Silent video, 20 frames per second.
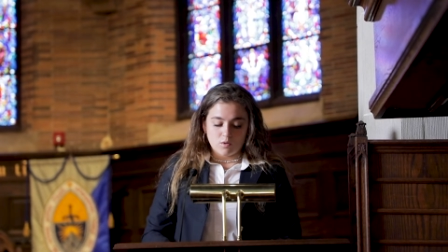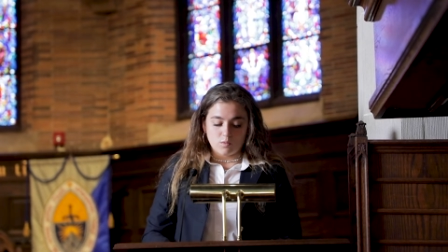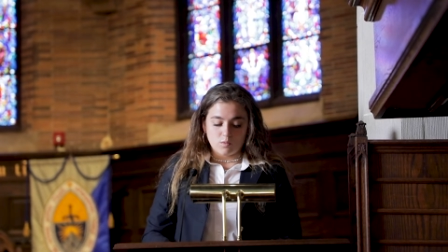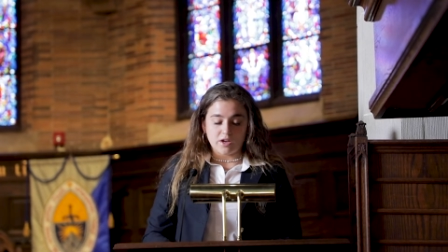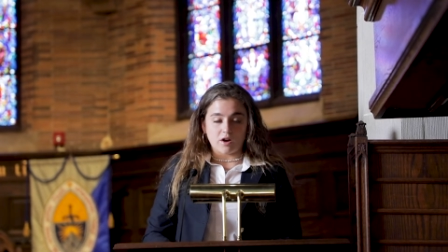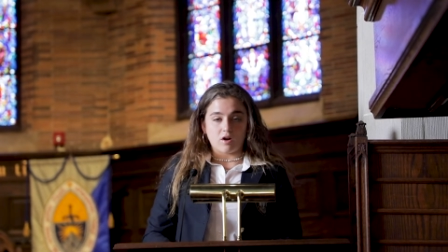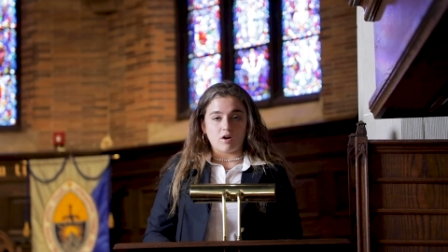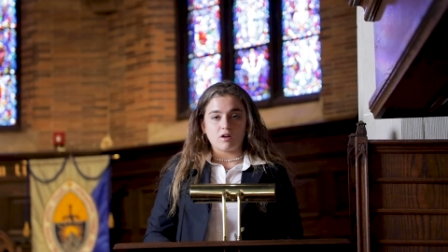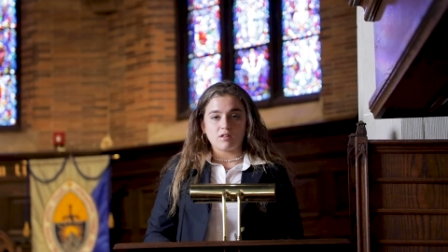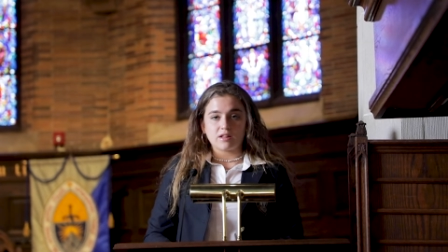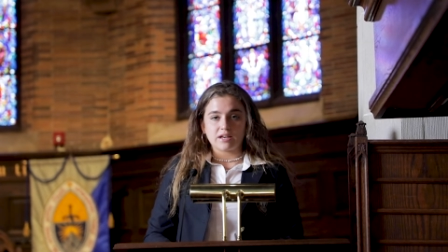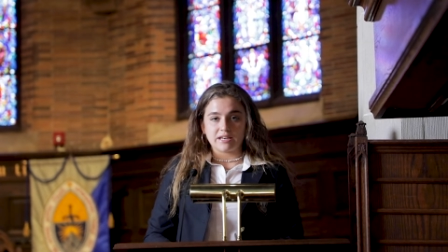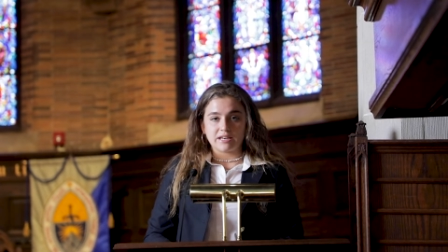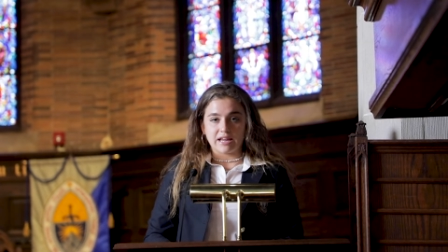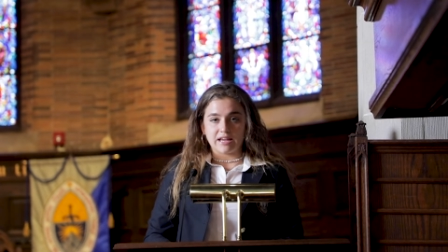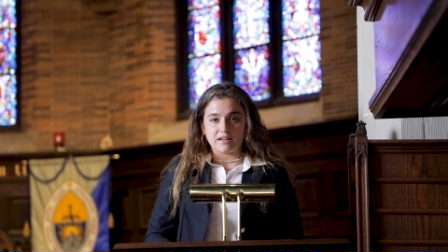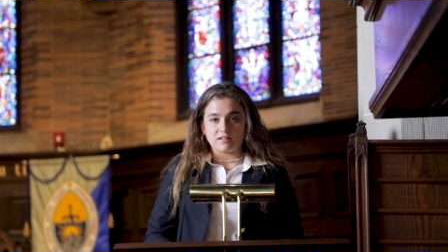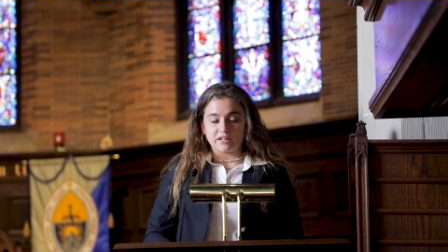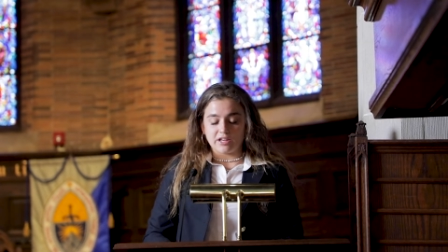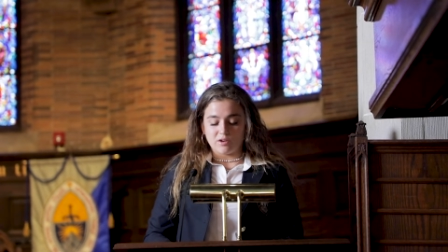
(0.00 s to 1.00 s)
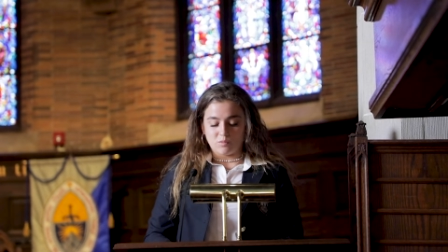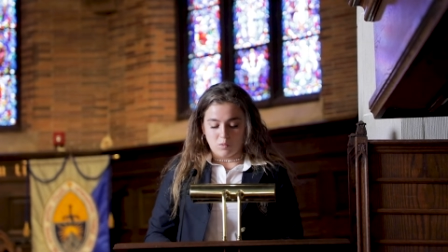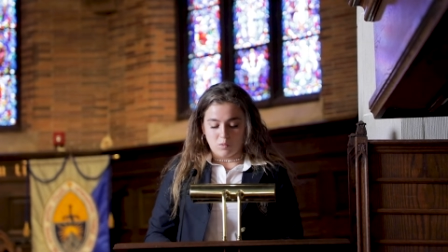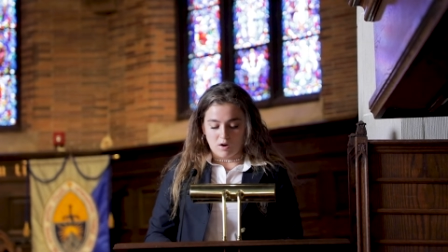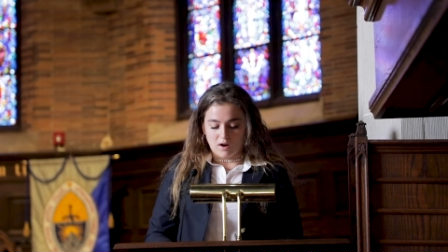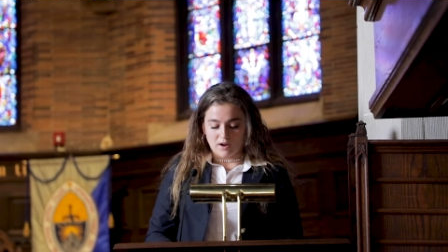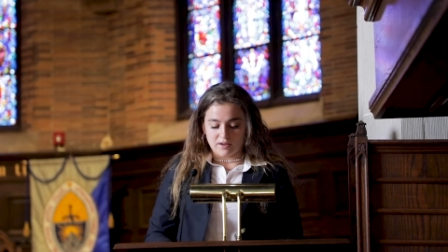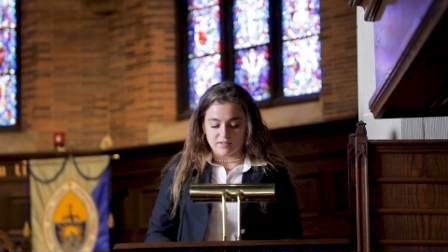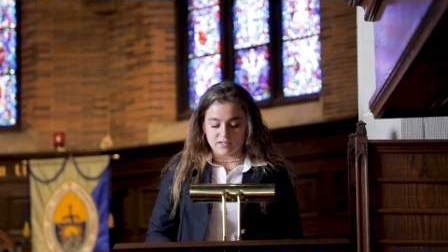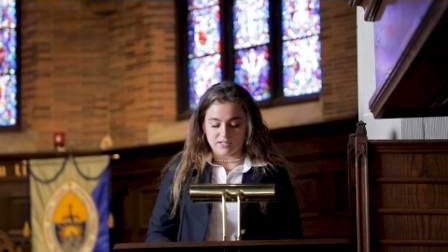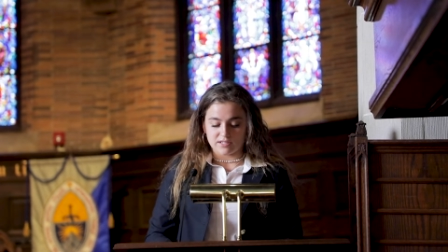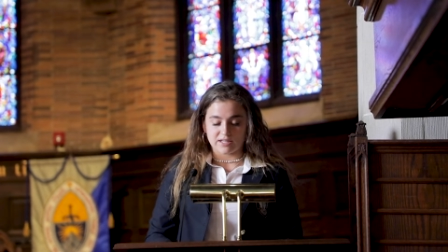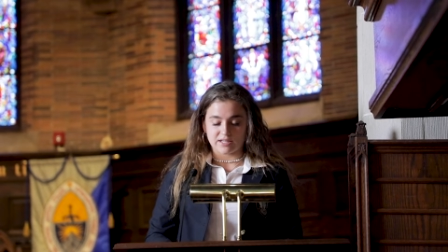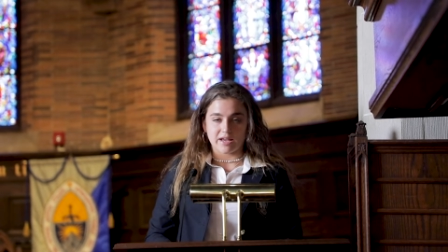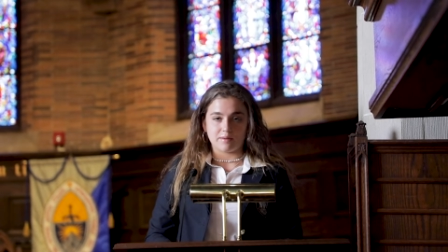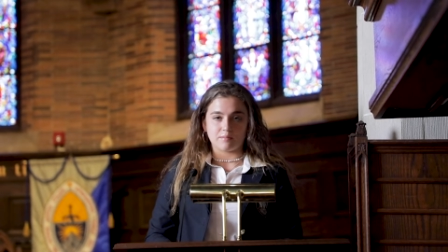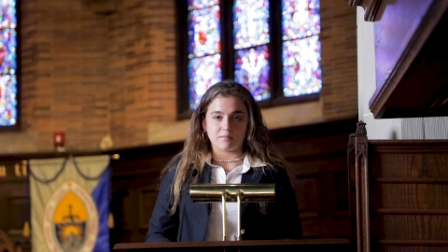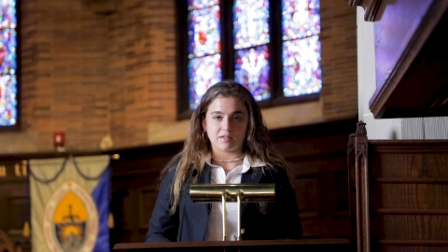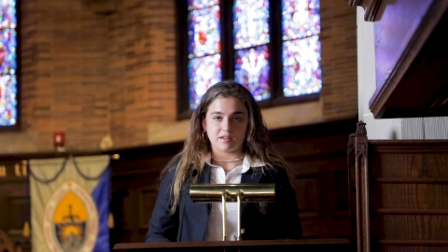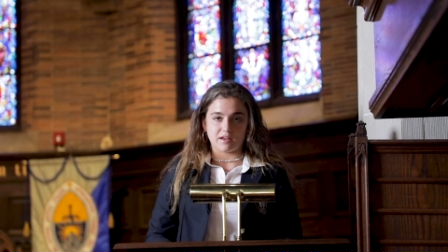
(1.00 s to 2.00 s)
We all innately want the
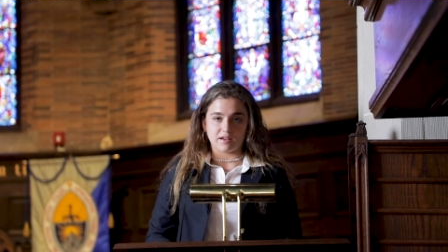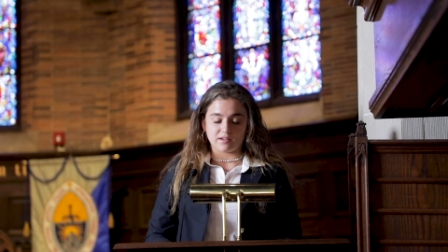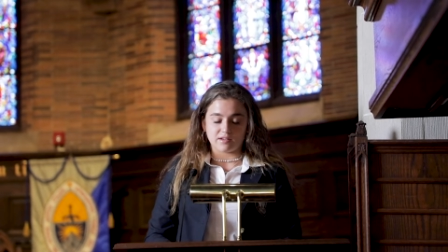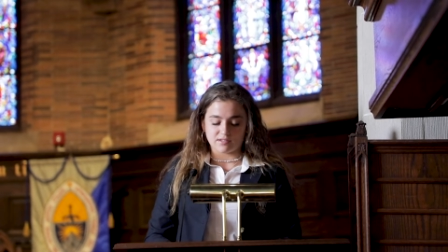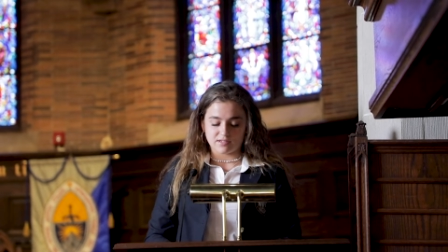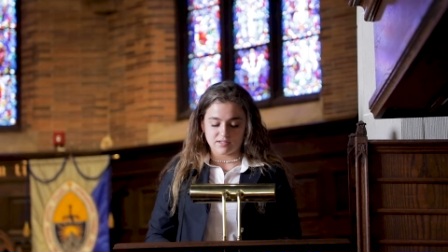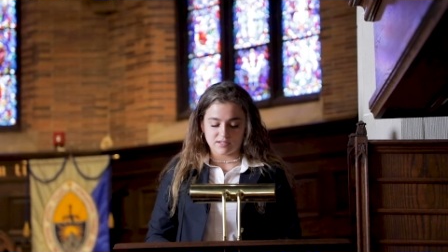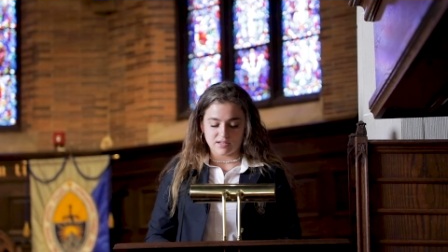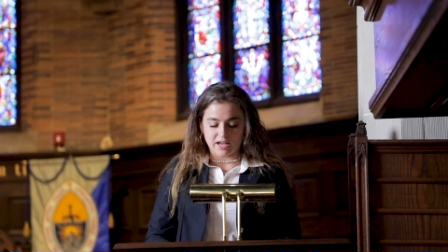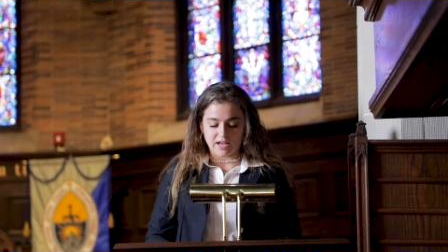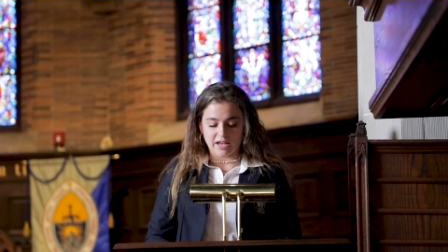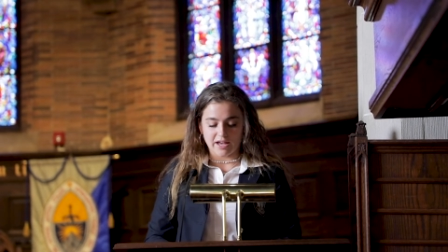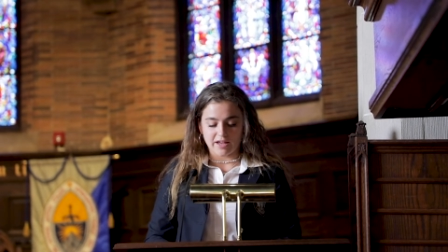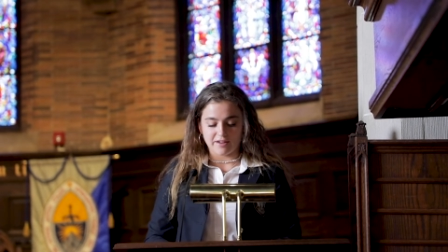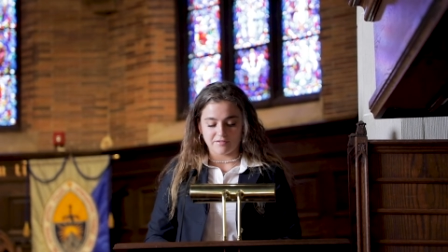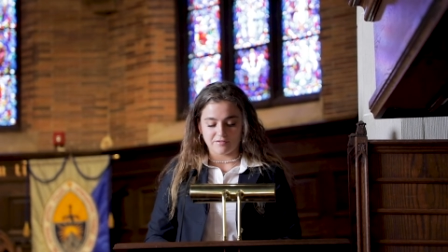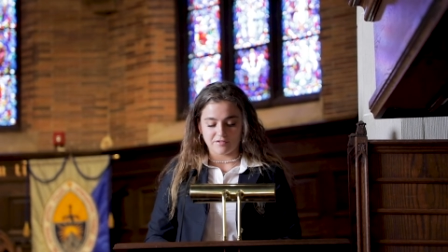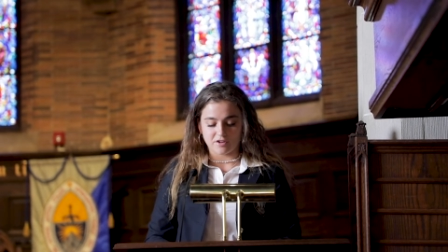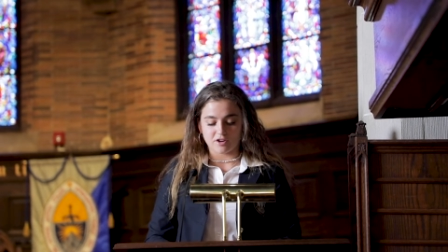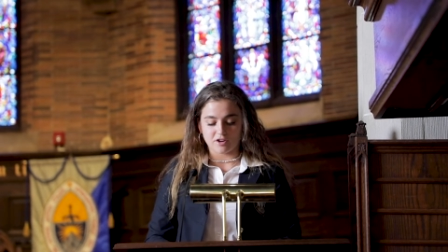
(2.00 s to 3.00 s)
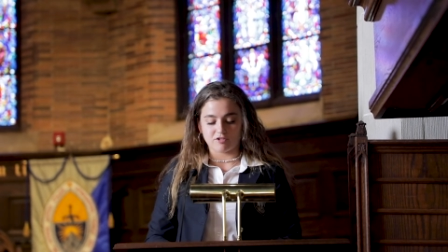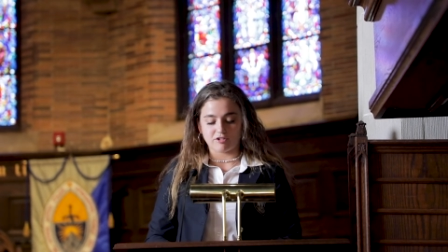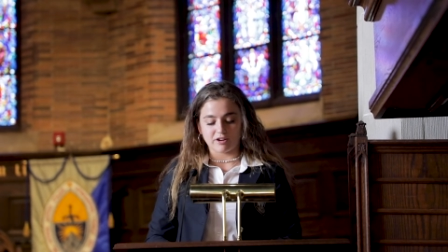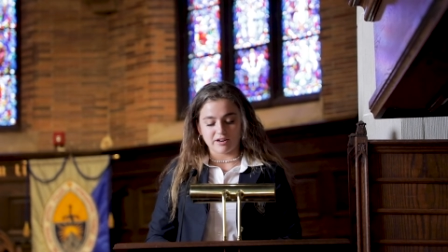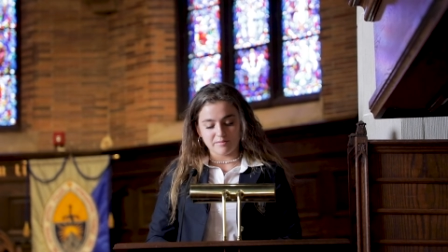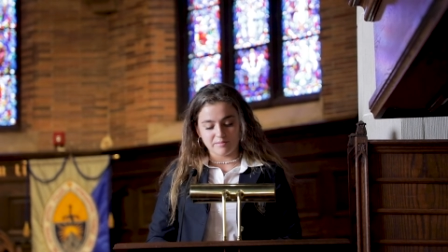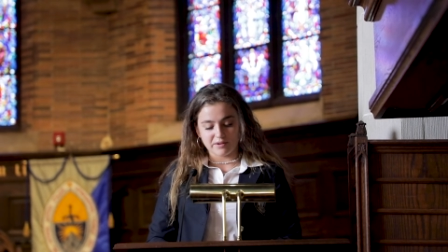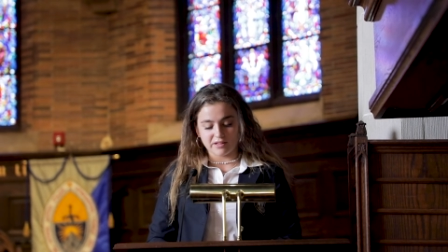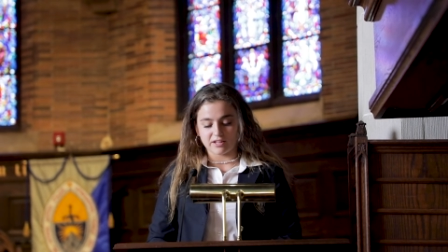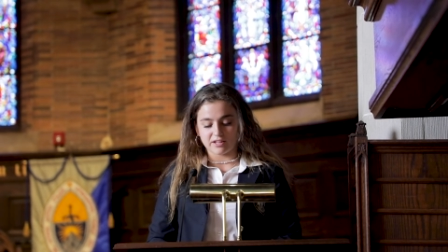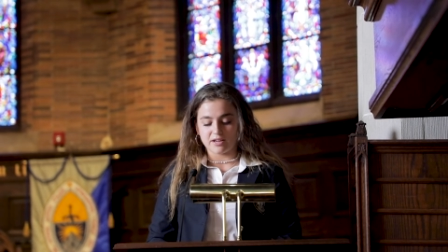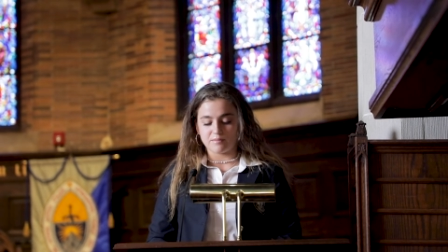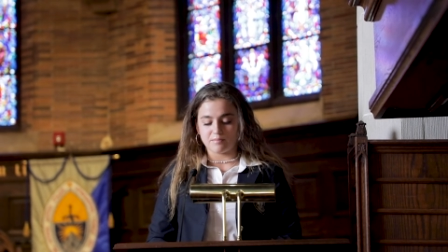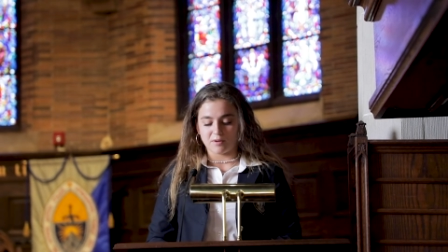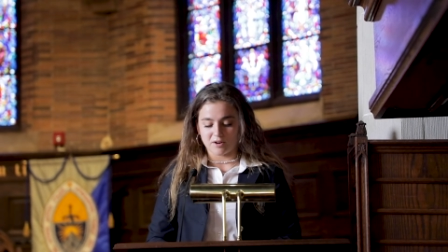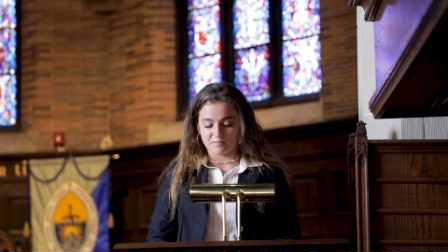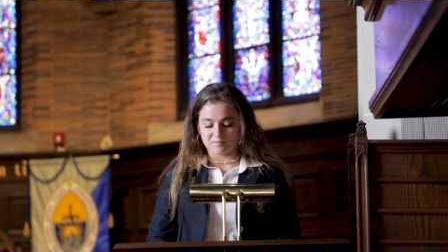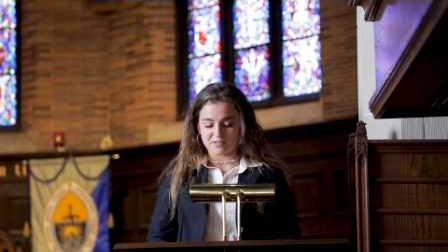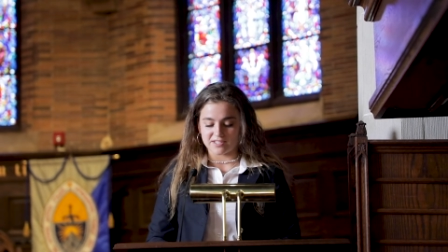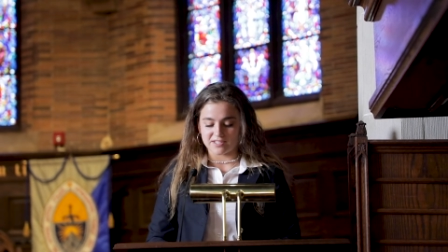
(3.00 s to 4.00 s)
same things, and for credibility
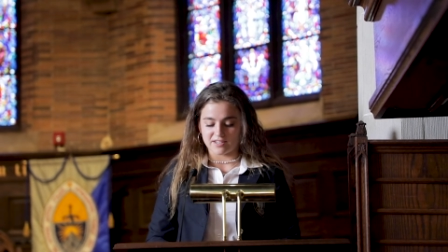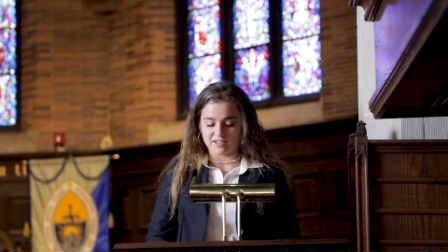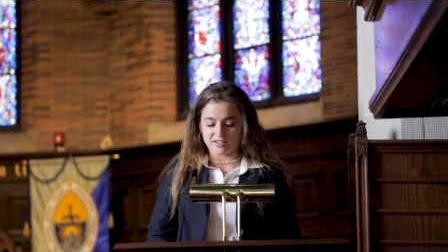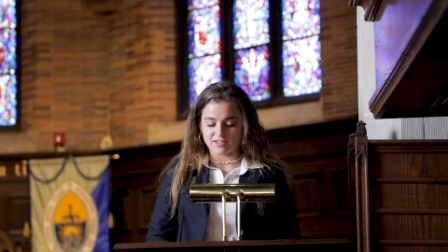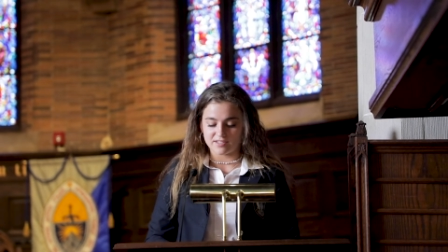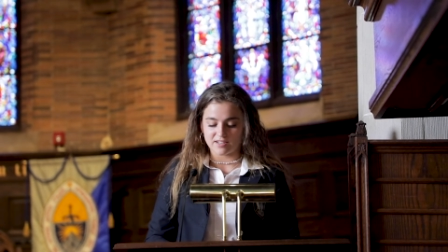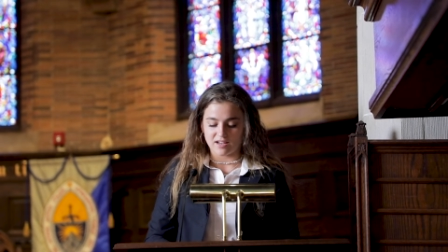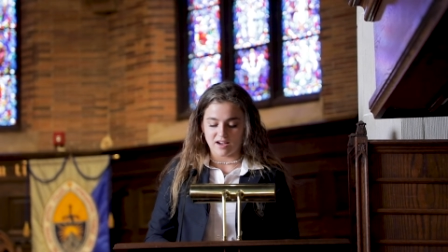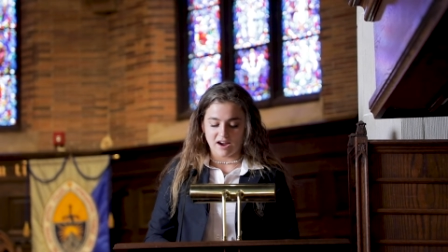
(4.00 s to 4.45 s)
purposes,